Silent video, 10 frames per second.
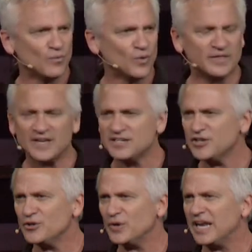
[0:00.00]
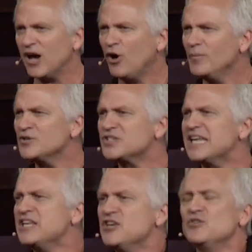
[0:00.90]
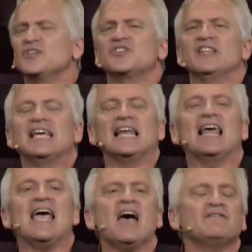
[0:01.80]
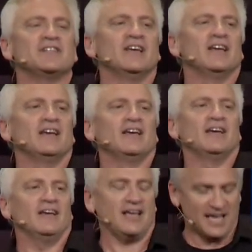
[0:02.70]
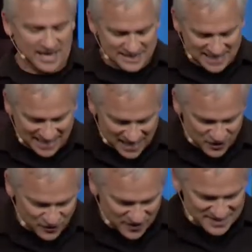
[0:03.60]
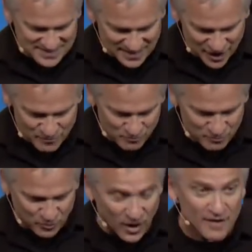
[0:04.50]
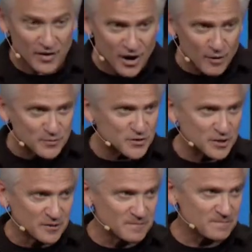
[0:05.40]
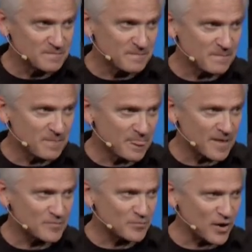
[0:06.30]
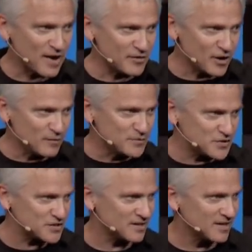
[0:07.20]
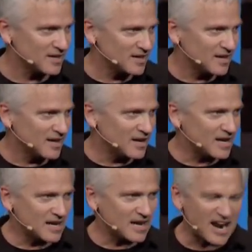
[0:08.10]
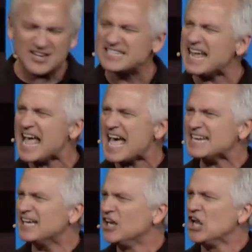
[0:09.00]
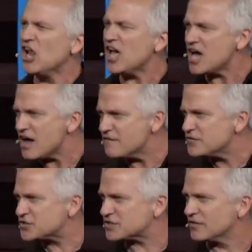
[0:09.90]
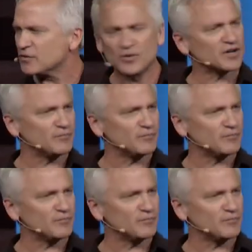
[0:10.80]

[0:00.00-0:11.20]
what did they do?" And almost in unison, they laughed, and, and together they said, "Proverbs, Proverbs." Our dad loves the book